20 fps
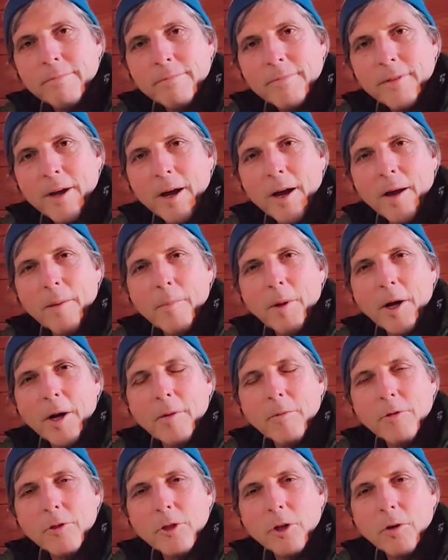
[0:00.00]
Hi, my
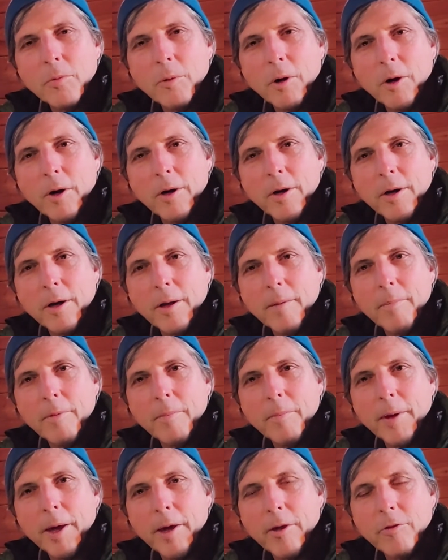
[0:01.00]
name is Joe Martin. I'm
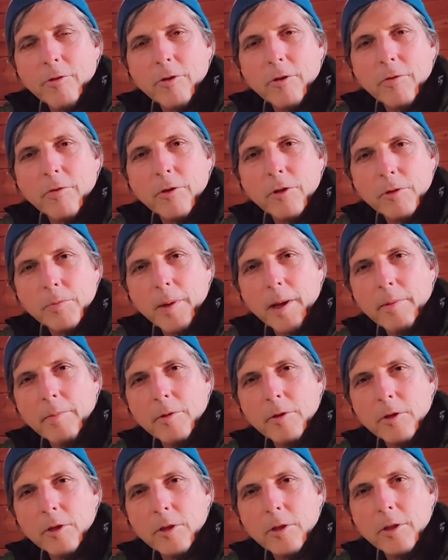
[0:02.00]
the pastor at First
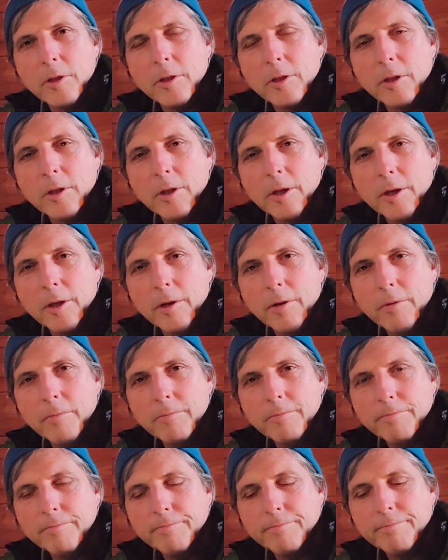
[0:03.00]
Baptist Church in
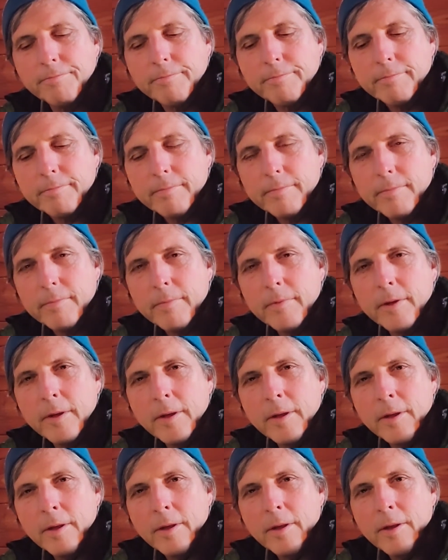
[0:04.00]
Toledo.
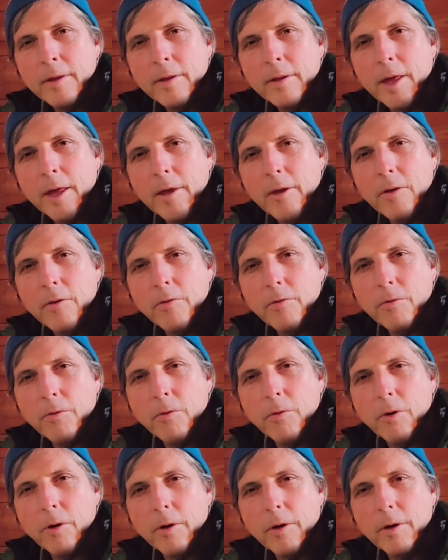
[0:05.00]
Thank you
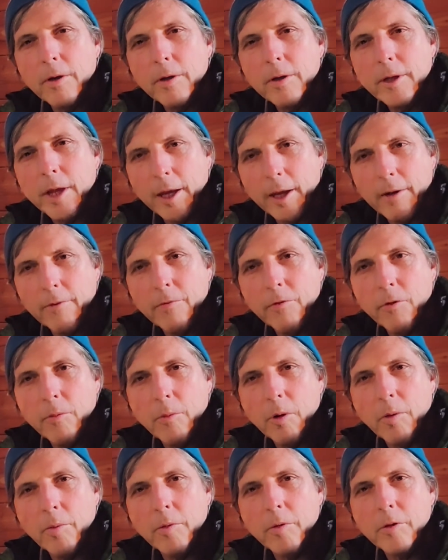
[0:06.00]
for taking a few
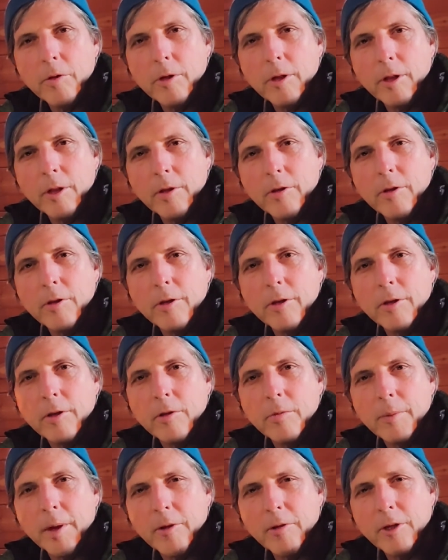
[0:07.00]
moments to listen to
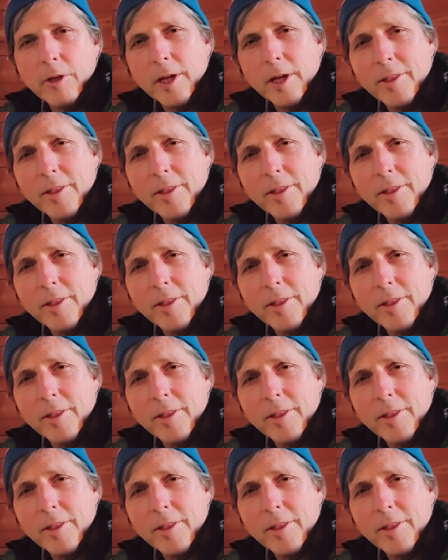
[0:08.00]
this message.